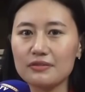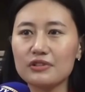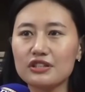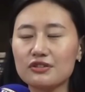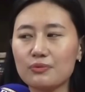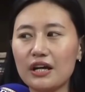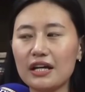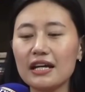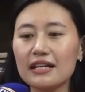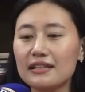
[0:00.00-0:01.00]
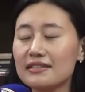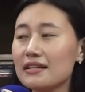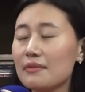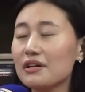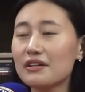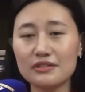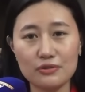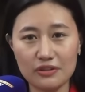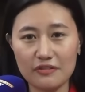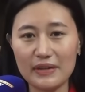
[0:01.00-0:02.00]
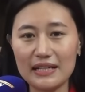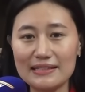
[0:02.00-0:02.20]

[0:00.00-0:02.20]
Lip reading: which is why this Amira School of Math